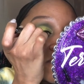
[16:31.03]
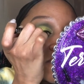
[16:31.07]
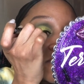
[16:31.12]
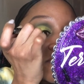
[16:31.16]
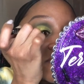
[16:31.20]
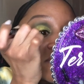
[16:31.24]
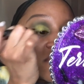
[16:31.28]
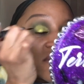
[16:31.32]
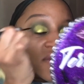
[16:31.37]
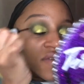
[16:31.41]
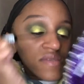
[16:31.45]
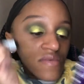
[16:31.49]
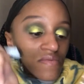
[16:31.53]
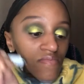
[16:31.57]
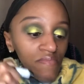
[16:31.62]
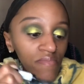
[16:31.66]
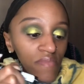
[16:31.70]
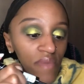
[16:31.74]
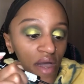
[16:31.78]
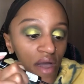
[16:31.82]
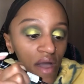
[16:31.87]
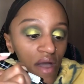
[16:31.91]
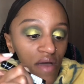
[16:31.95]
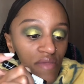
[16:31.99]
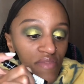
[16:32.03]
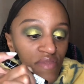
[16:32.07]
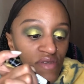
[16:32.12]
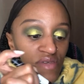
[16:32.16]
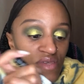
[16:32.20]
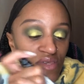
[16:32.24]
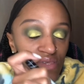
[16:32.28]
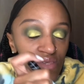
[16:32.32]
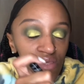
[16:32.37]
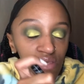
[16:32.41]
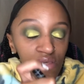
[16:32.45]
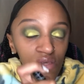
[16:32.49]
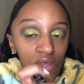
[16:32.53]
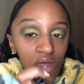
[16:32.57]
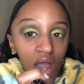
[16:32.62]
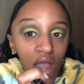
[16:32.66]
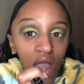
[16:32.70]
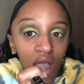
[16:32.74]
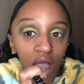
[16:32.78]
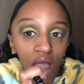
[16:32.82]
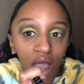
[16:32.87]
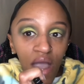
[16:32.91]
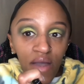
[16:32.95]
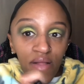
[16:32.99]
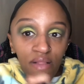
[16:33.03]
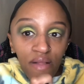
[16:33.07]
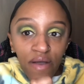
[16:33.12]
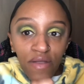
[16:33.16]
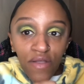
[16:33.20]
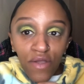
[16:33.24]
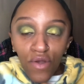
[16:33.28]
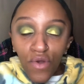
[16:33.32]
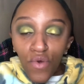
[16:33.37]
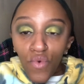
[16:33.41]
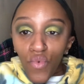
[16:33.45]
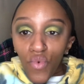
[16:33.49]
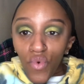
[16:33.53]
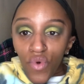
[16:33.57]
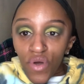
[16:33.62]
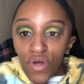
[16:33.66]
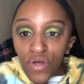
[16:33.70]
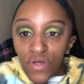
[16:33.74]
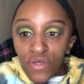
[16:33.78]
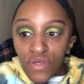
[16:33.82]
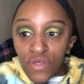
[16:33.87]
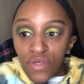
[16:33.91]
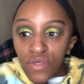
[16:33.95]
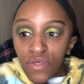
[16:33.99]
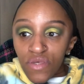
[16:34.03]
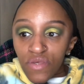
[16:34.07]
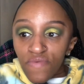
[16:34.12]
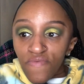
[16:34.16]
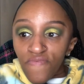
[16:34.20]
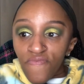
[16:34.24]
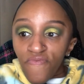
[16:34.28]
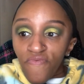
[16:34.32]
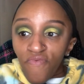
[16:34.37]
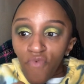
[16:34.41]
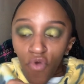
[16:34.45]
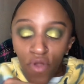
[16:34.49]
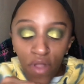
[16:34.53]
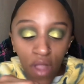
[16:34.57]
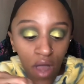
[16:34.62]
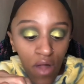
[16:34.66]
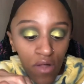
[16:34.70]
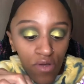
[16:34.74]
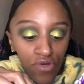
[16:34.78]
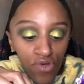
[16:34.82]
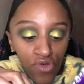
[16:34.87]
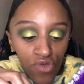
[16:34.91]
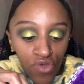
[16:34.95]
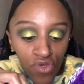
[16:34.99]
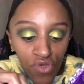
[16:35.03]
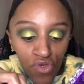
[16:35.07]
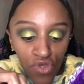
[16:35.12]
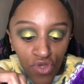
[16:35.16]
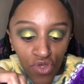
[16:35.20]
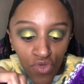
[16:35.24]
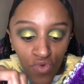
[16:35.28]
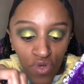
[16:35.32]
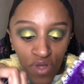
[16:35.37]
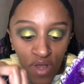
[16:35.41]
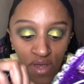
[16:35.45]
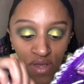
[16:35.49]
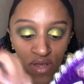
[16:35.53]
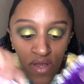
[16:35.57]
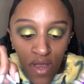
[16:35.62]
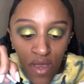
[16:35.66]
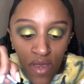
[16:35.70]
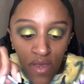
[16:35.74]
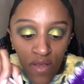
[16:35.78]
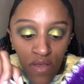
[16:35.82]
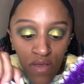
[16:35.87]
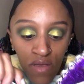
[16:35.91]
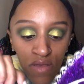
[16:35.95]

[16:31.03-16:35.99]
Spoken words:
This eyeliner was $4. It's $3.99.